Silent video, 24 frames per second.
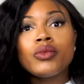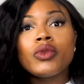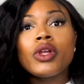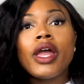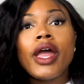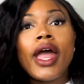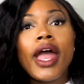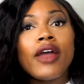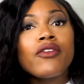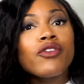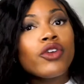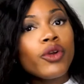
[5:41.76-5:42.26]

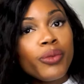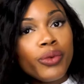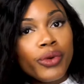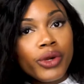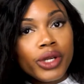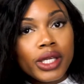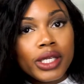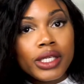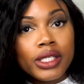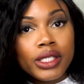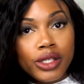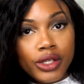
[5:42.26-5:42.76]
Have your
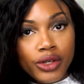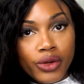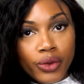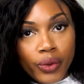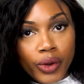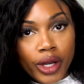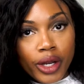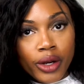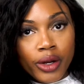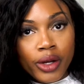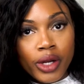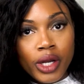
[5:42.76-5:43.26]
pretty
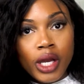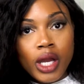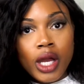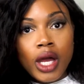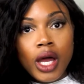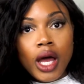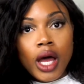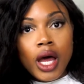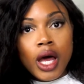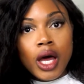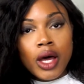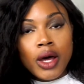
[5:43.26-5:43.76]
dinnerware.
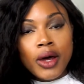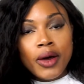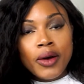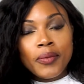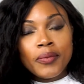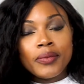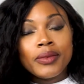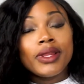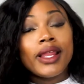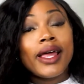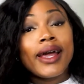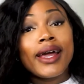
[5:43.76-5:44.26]

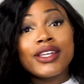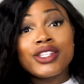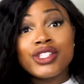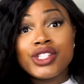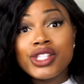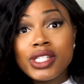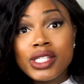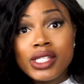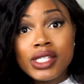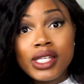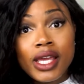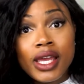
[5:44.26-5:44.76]
Like I
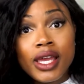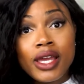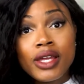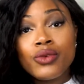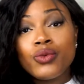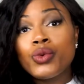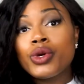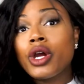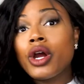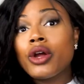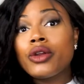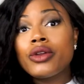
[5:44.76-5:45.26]
just said,
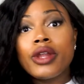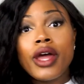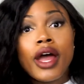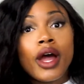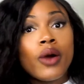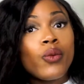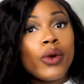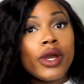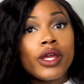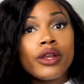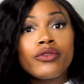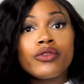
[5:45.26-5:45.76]
we are not
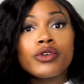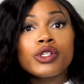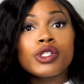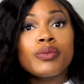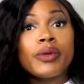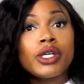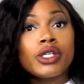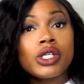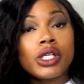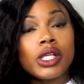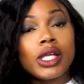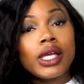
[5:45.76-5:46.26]
waiting for
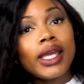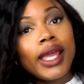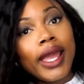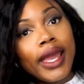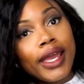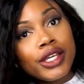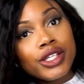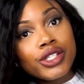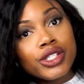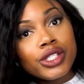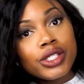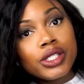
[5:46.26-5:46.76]
special
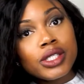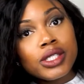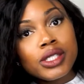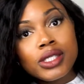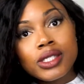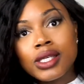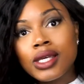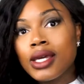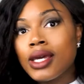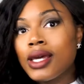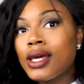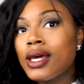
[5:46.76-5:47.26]
occasions.
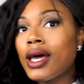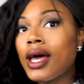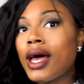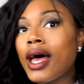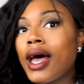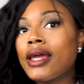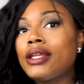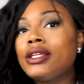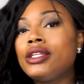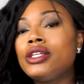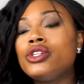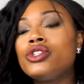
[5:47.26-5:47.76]
I
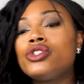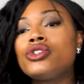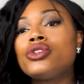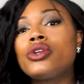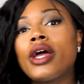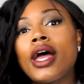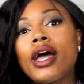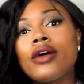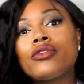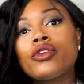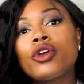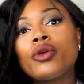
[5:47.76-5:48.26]
need you to
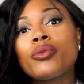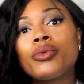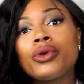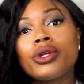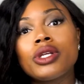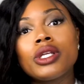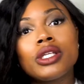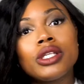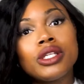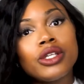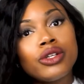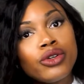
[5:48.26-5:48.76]
have your pretty
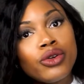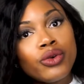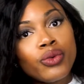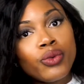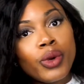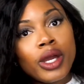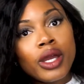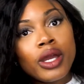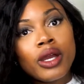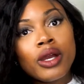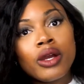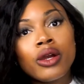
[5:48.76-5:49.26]

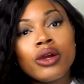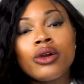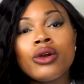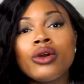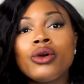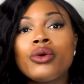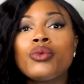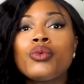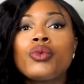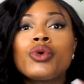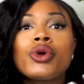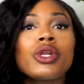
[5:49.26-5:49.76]
dinnerware.
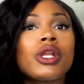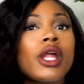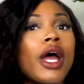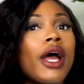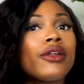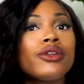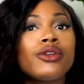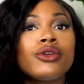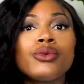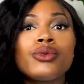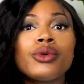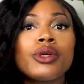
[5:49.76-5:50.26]
We're not
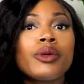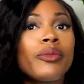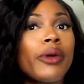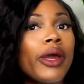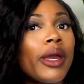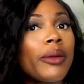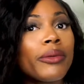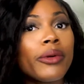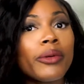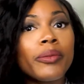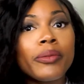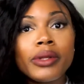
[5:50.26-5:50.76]
doing
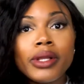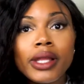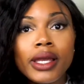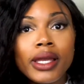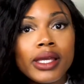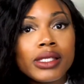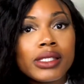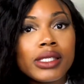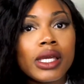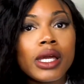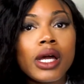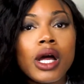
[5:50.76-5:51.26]
paper
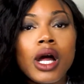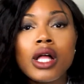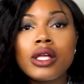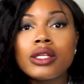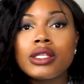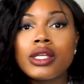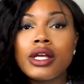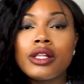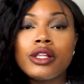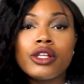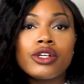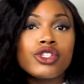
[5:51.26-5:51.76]
plates and calling
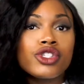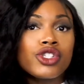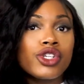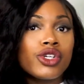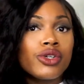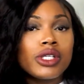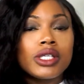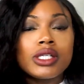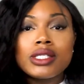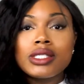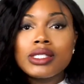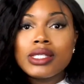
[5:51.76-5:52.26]
that
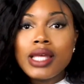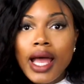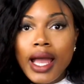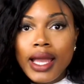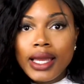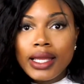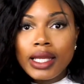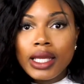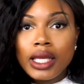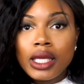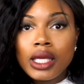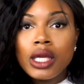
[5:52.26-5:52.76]
luxurious
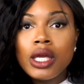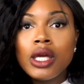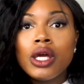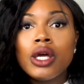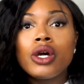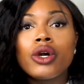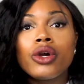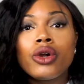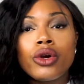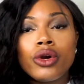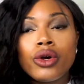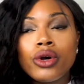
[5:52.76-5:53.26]
dining.
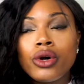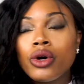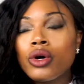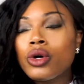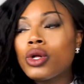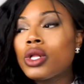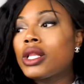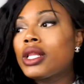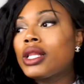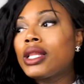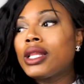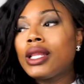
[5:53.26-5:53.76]
Girl,
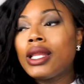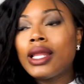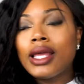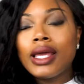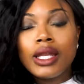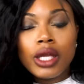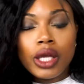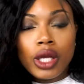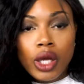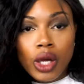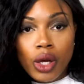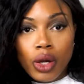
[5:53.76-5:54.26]
let
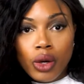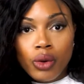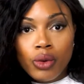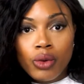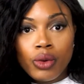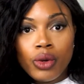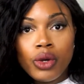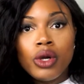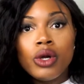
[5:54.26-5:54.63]
it go.